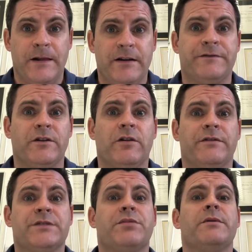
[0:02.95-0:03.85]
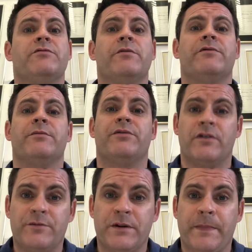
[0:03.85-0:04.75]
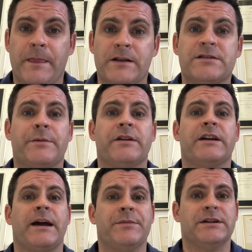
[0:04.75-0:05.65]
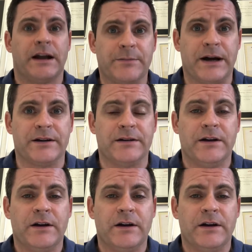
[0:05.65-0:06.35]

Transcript: If not, there's probably room for improvement and something that can be done about it.